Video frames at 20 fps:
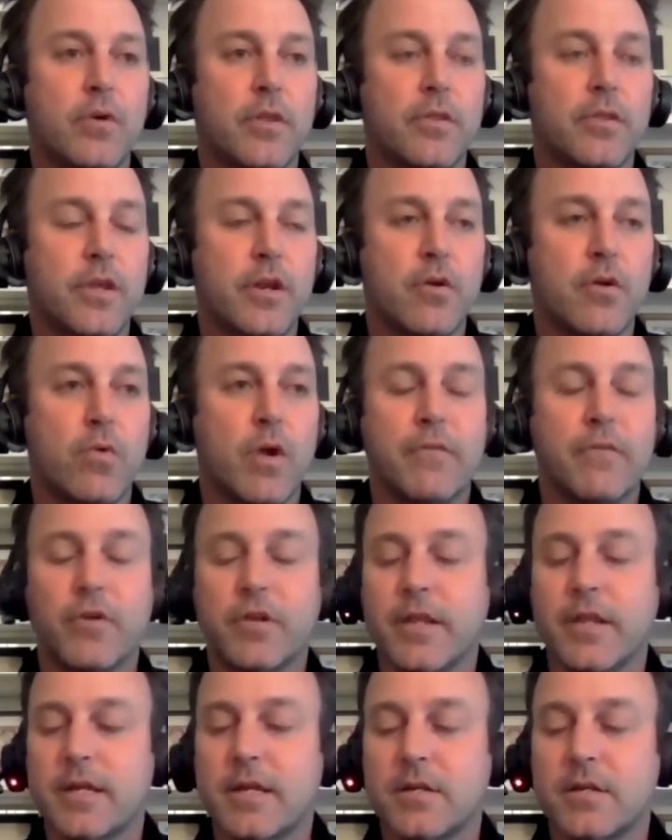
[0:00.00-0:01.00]
with,
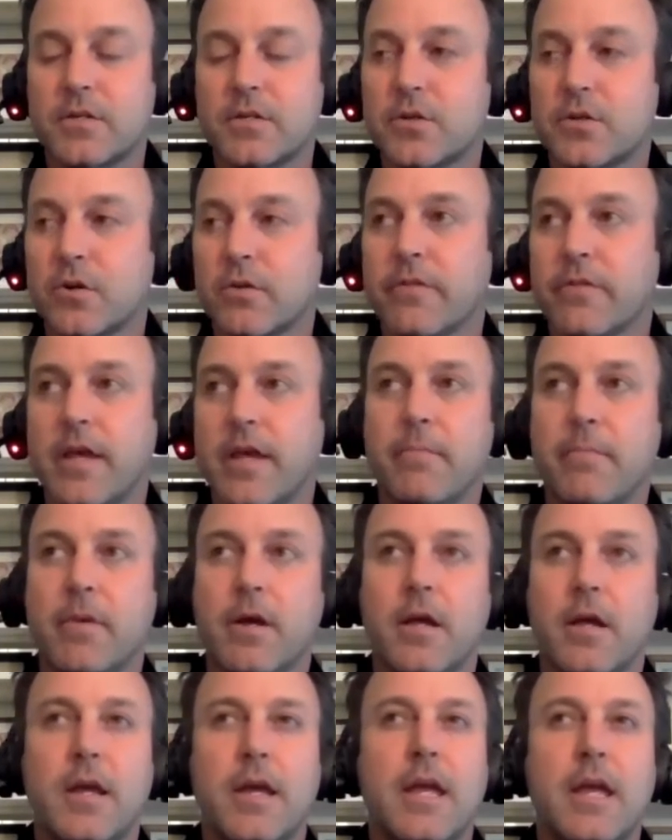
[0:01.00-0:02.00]
whatever they did to serve
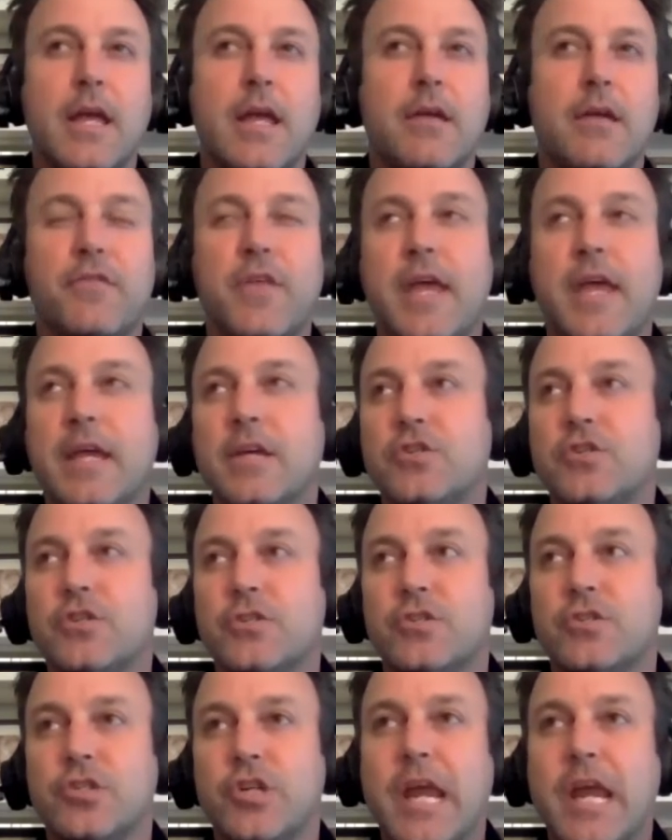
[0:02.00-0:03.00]
them. If they can
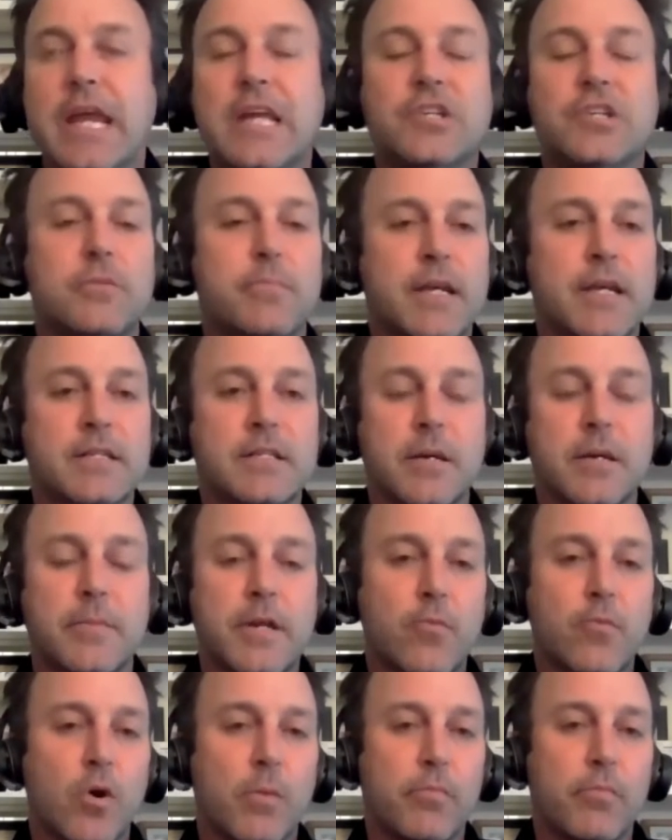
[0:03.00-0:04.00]
just change and make
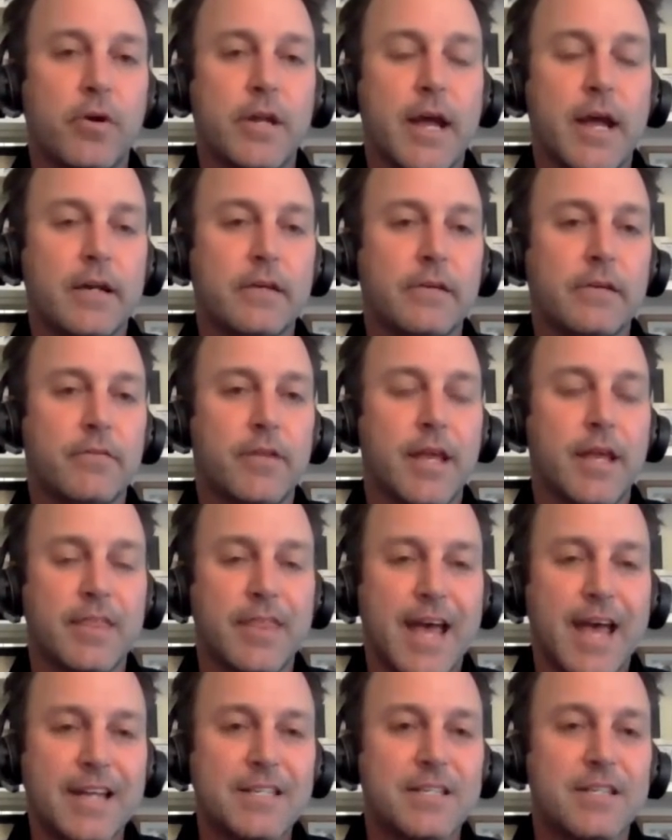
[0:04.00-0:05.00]
somebody more productive, like
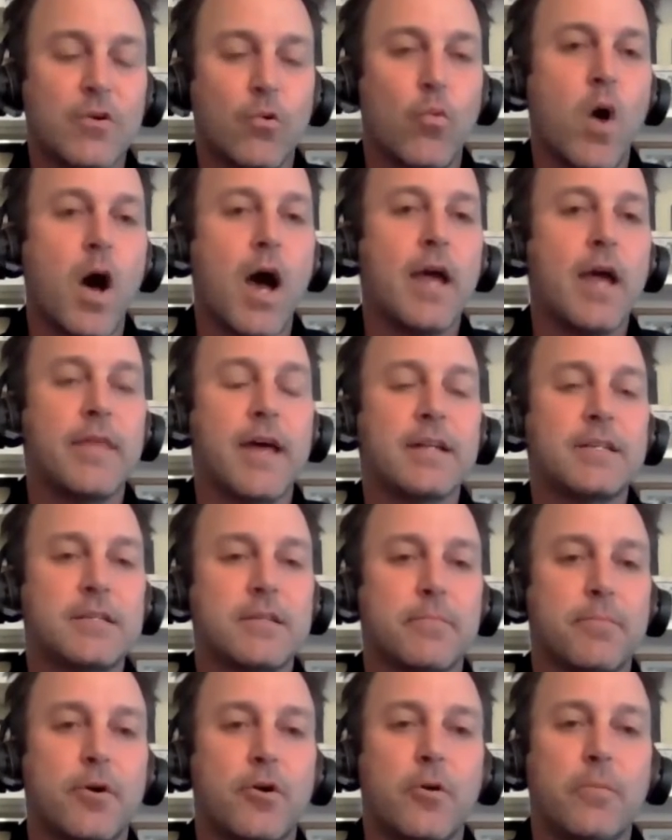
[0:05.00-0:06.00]
that's the why, that's
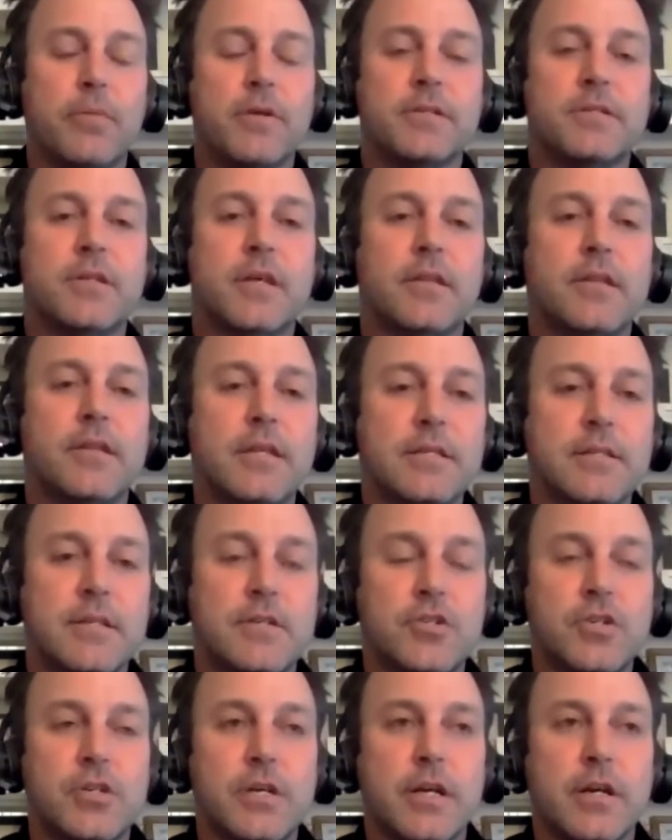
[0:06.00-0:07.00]
the purpose that these
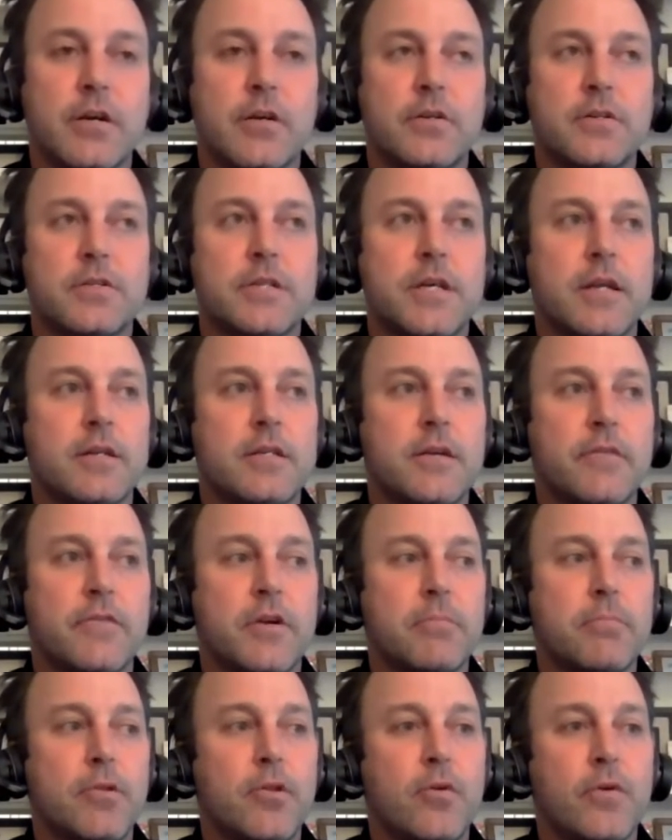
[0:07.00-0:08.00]
engineers and
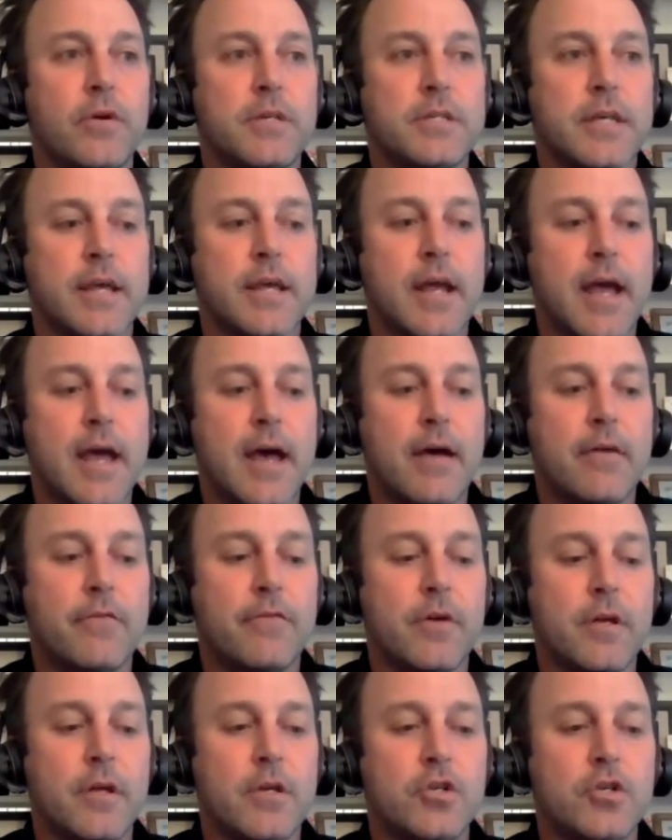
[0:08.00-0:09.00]
different employees I
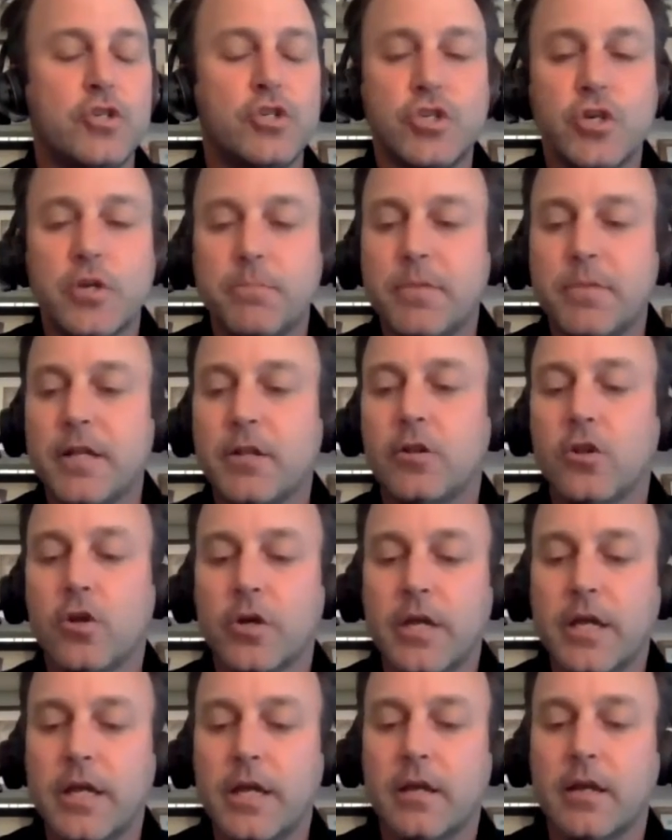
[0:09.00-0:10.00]
have should be
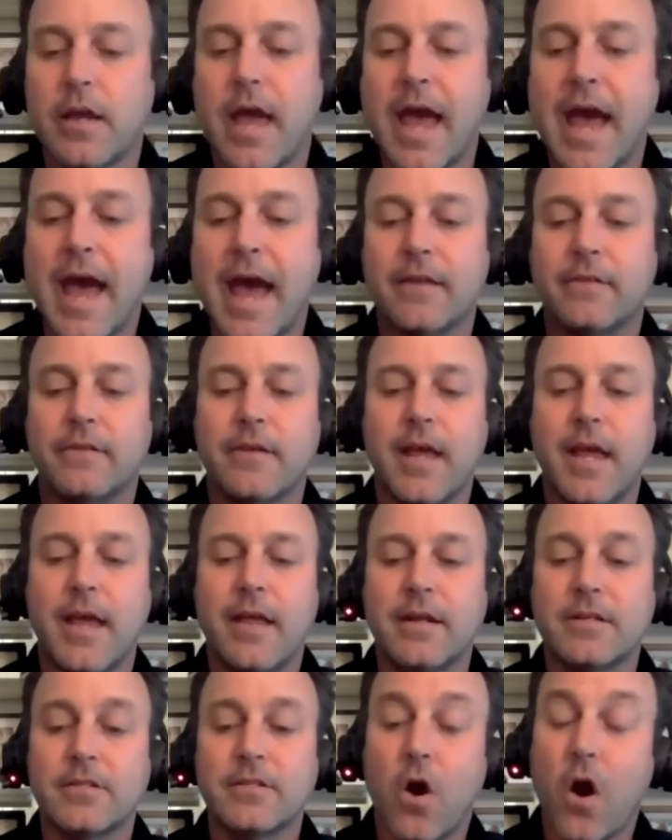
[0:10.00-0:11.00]
looking at.
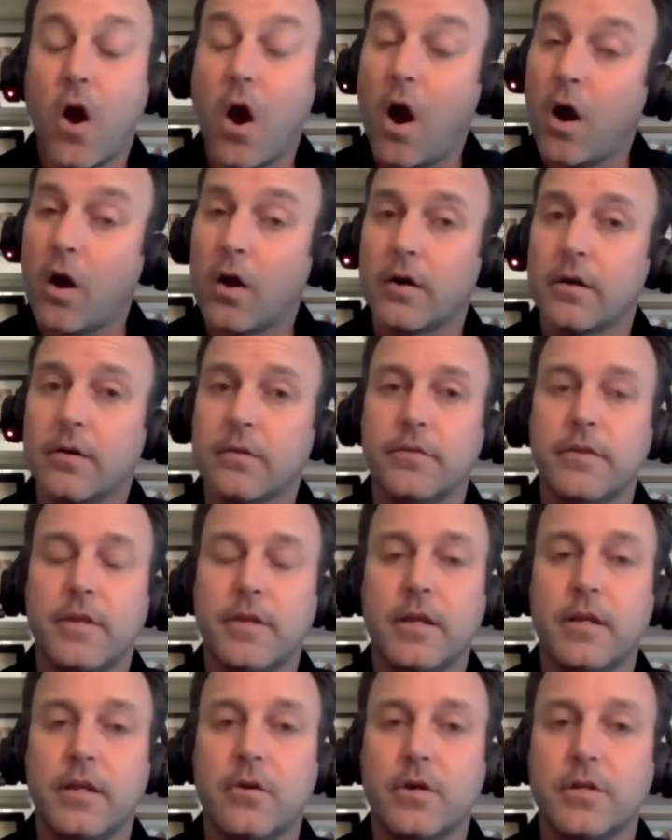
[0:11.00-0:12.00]
And it's hard
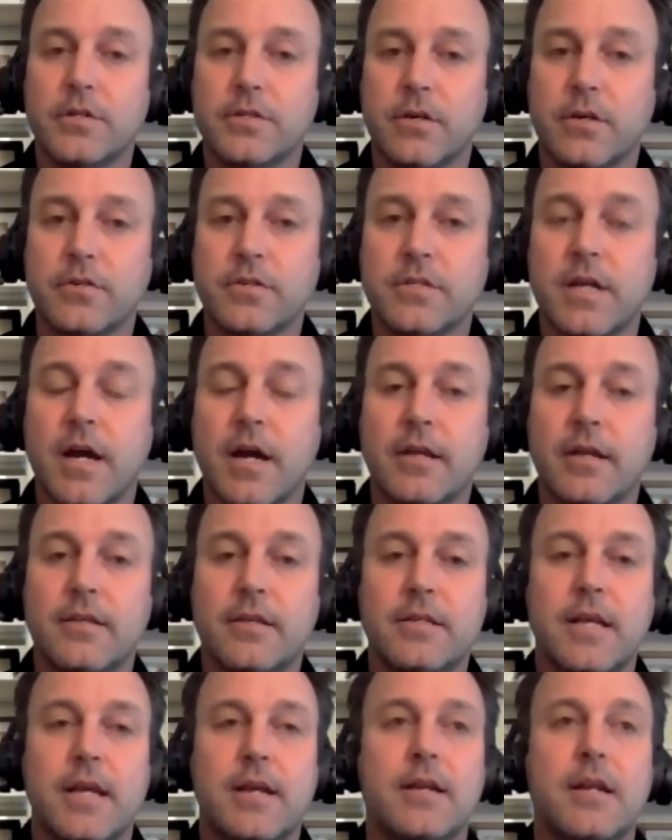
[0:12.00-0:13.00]
that, because they're stuck in
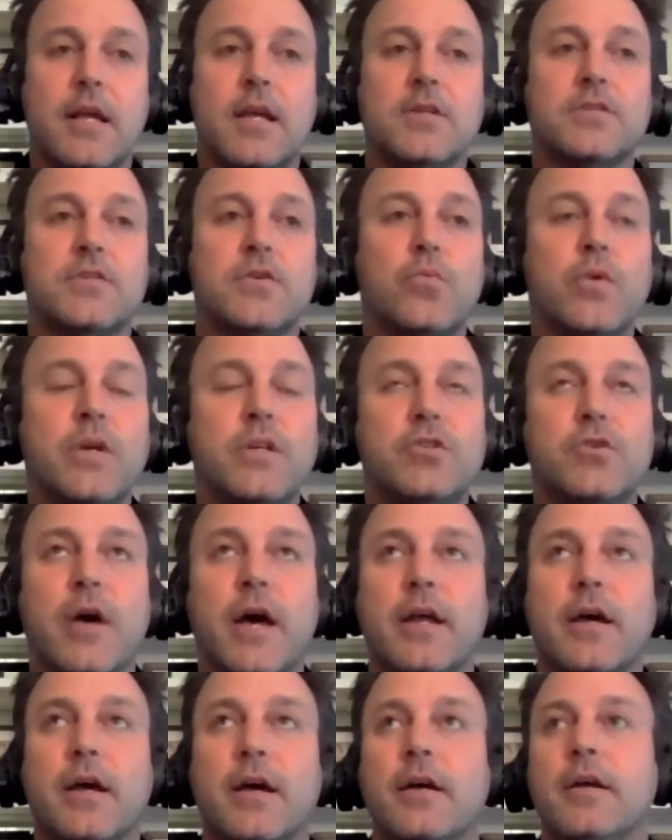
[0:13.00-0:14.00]
the day to day. So we
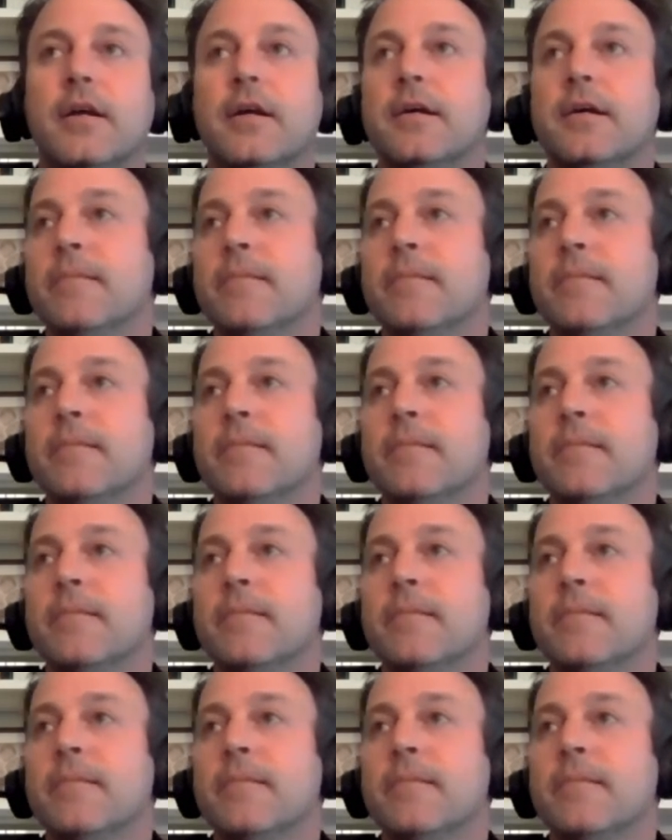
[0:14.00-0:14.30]
try to,